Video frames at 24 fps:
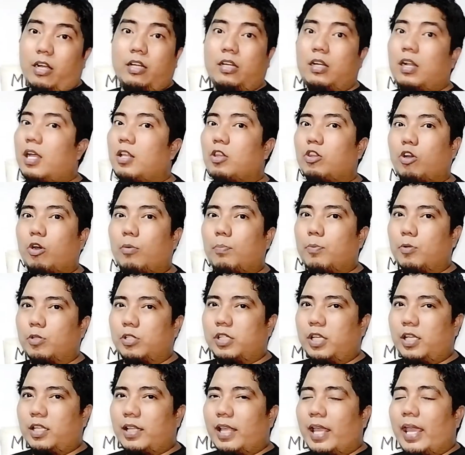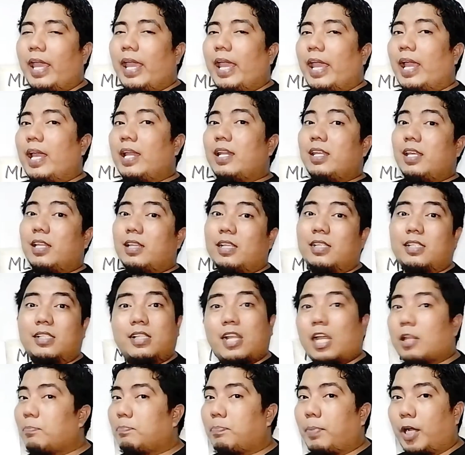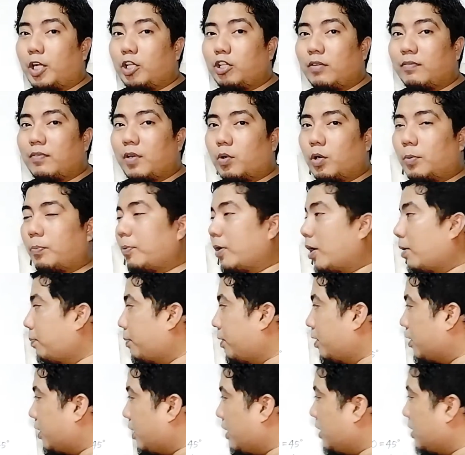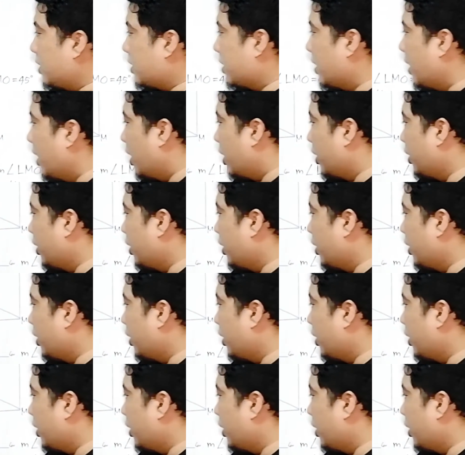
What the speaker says: are not opposite and it is not part of our properties.